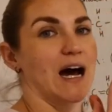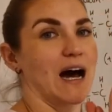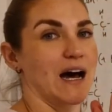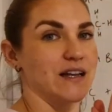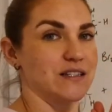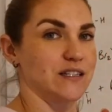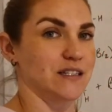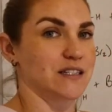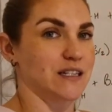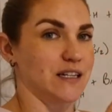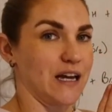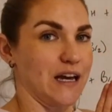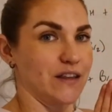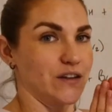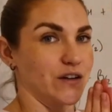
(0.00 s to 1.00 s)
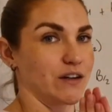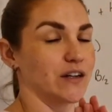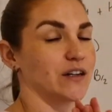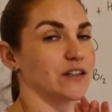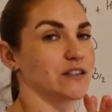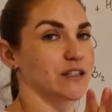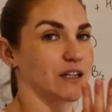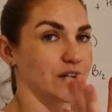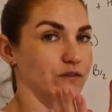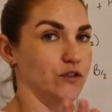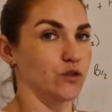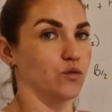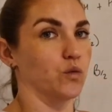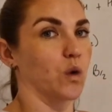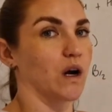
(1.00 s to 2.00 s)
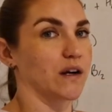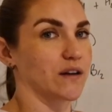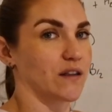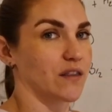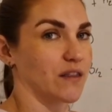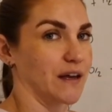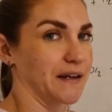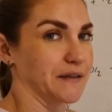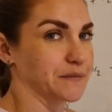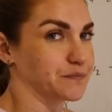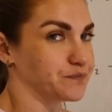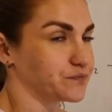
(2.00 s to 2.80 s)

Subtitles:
add together to give you one thing.